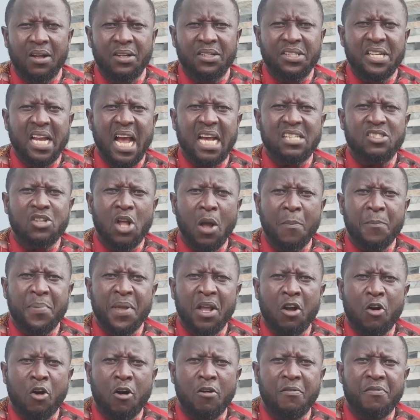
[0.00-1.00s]
She has not
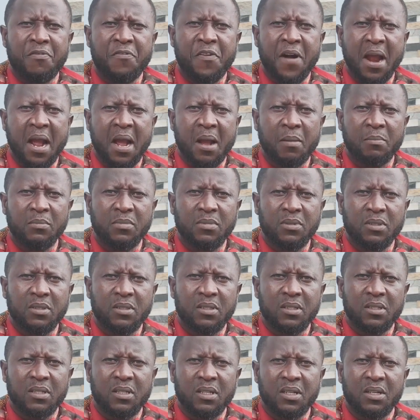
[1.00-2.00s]
been confirmed.
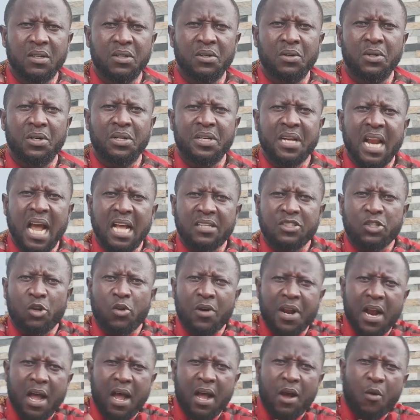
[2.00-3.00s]

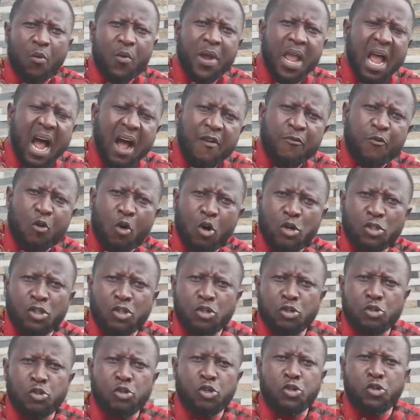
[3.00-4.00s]
National, we have
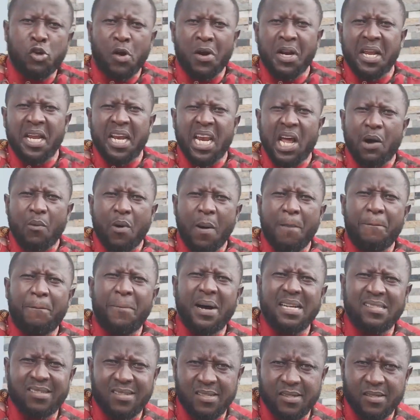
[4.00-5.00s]
constitution in our
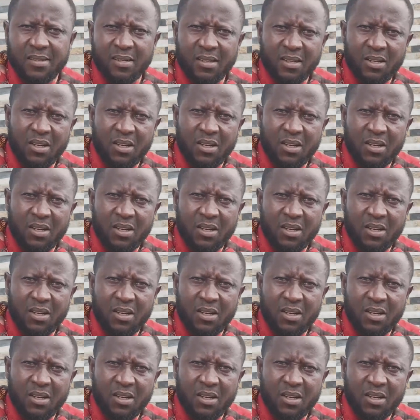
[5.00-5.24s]
party.